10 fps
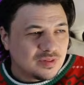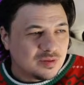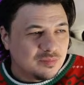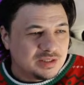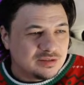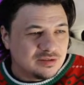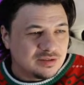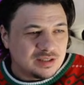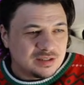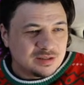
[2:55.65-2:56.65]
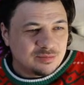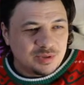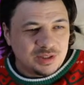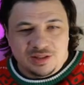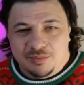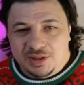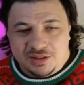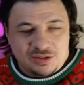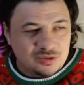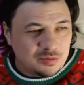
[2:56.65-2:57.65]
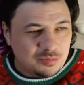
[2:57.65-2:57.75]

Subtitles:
based on titles, pretty amazing job.